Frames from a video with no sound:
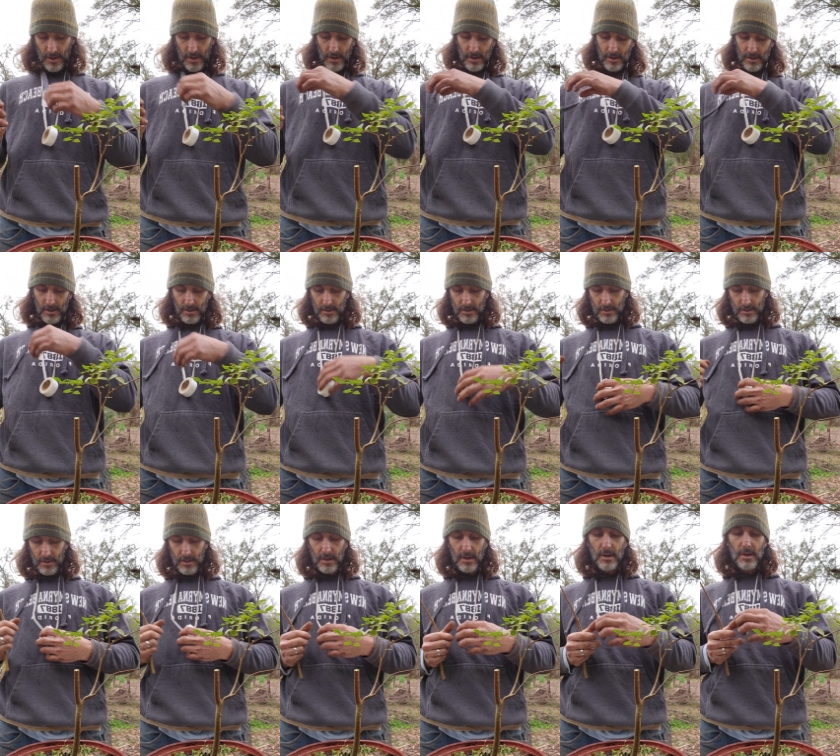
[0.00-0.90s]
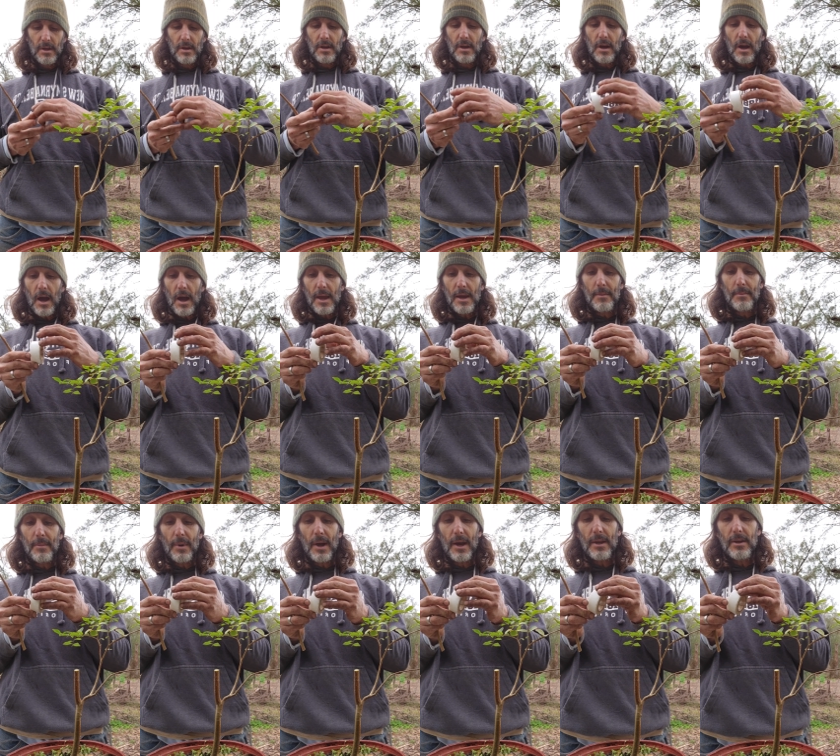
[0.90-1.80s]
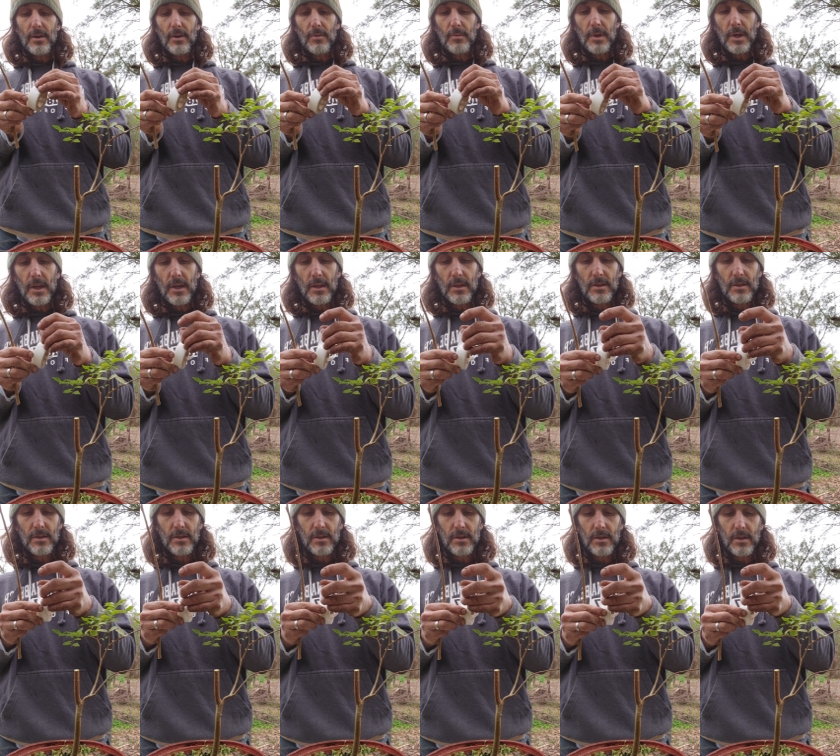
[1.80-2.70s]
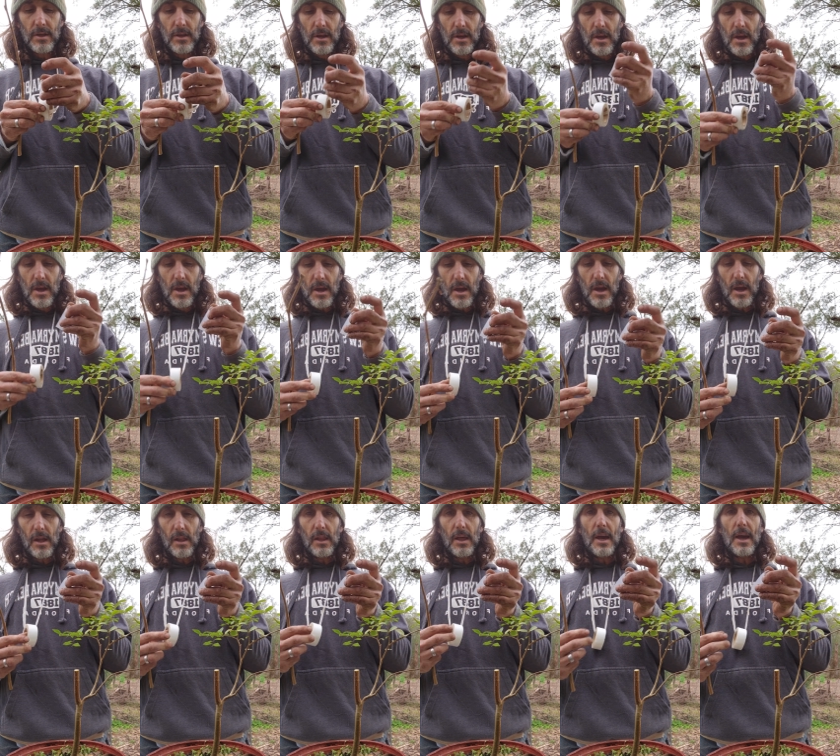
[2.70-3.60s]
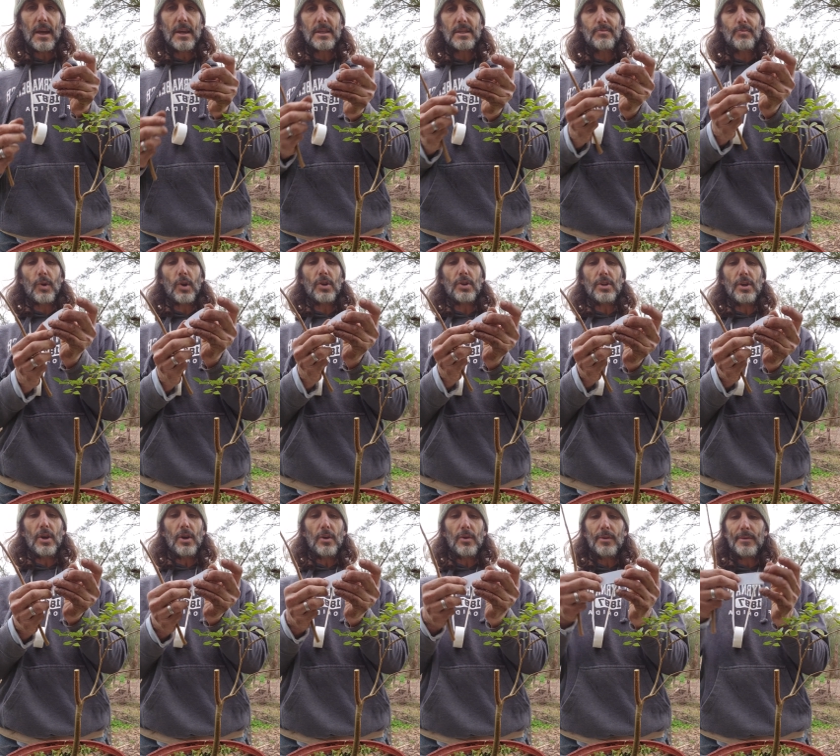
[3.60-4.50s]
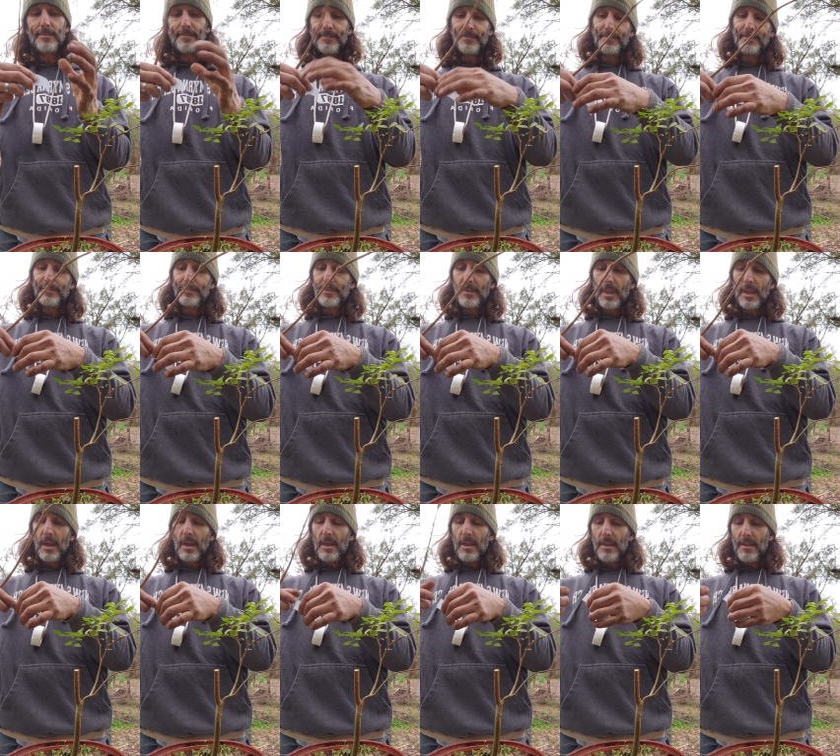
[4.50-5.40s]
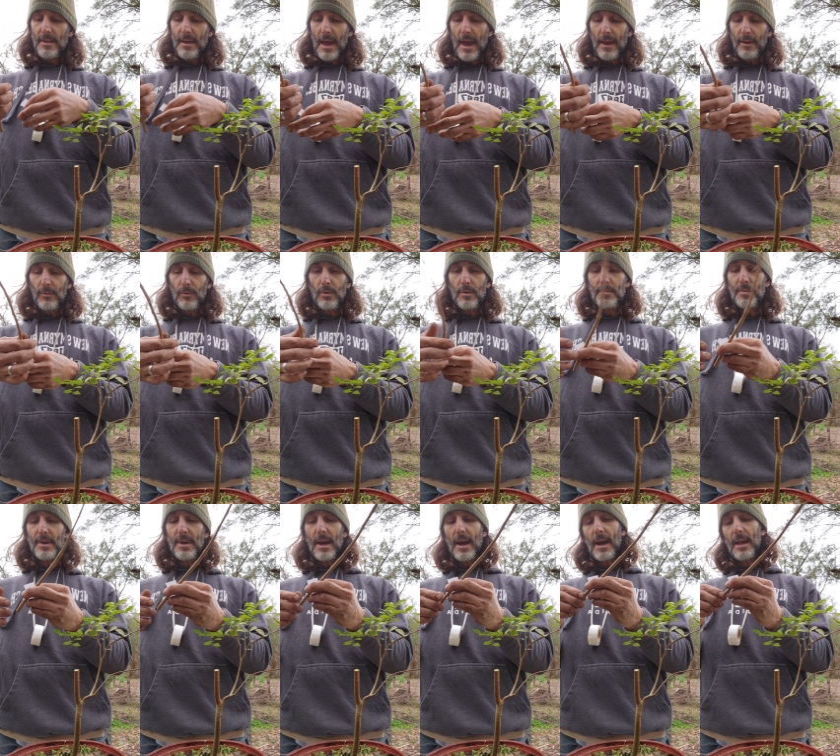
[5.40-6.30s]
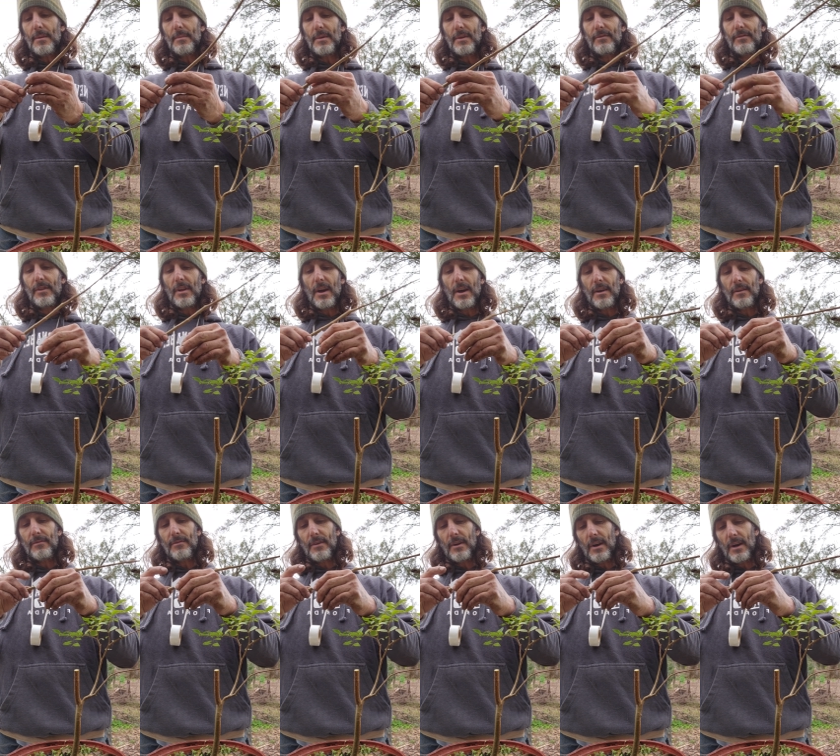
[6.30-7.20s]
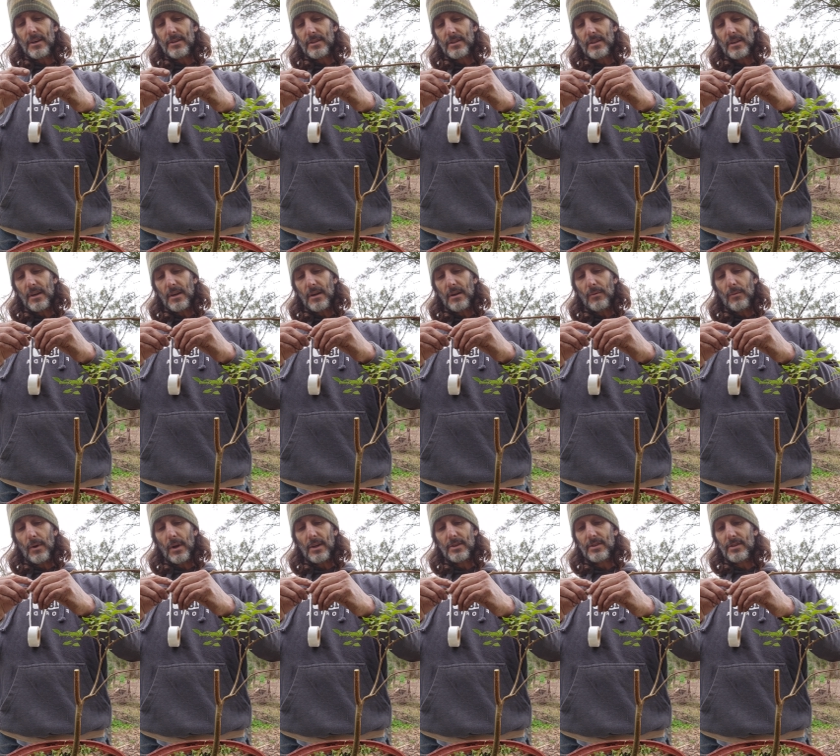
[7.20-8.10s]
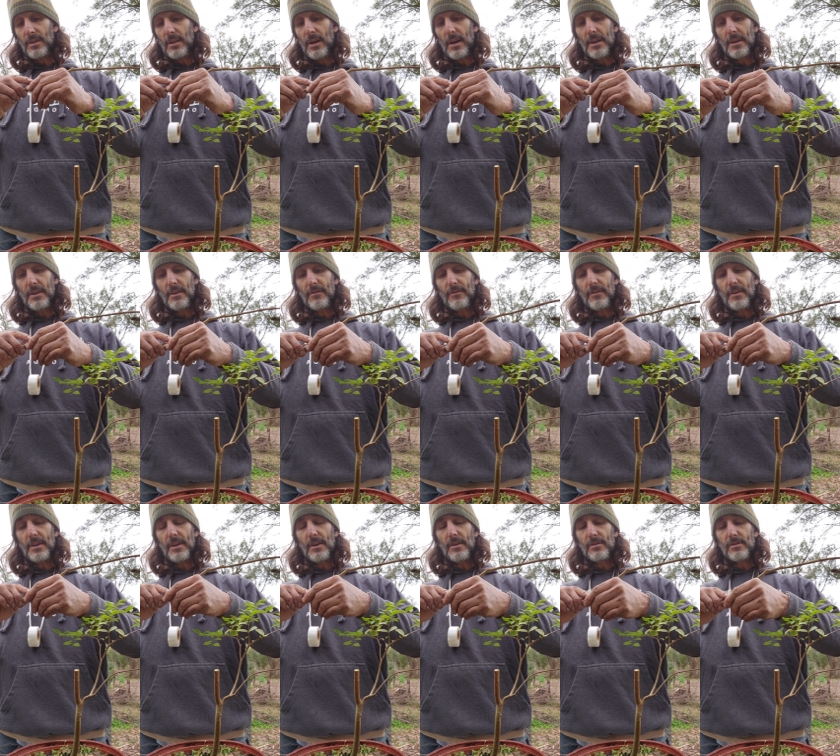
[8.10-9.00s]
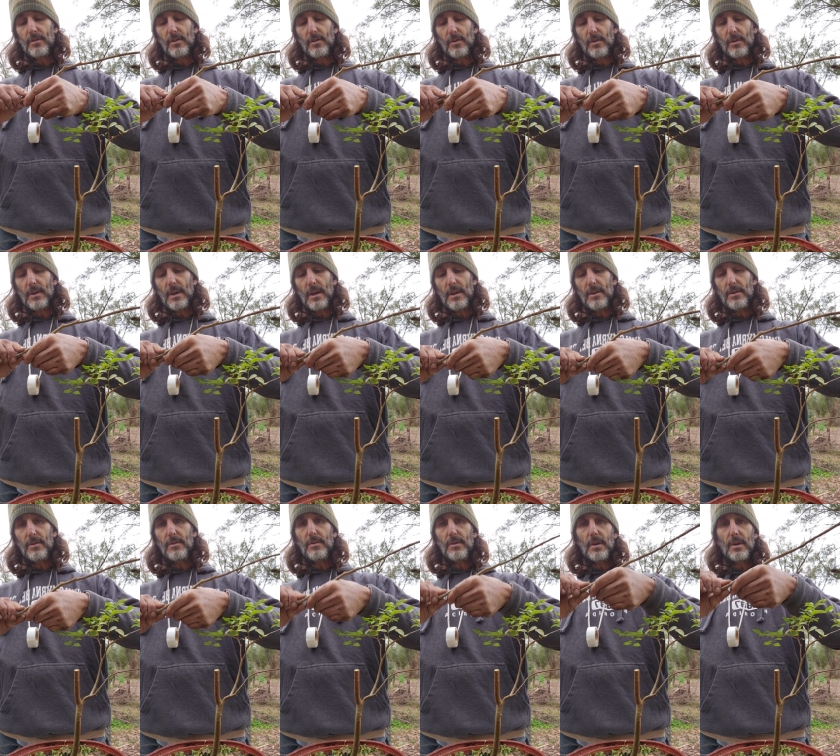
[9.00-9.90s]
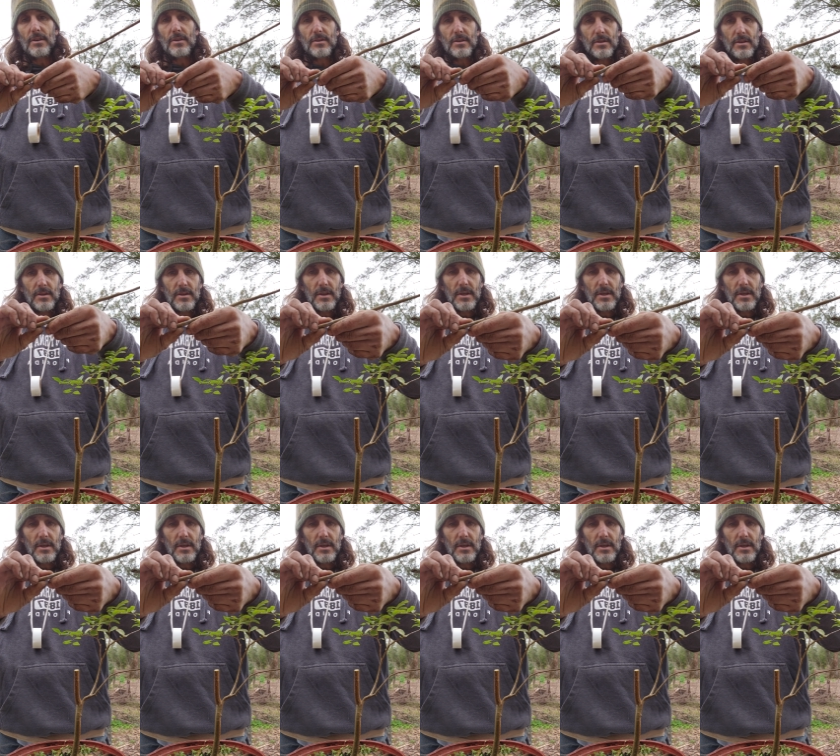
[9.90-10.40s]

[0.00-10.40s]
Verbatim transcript: I am by no means El Experto that would be Adam at Flying Fox. I uh, watched a lot of his videos to learn how to do this.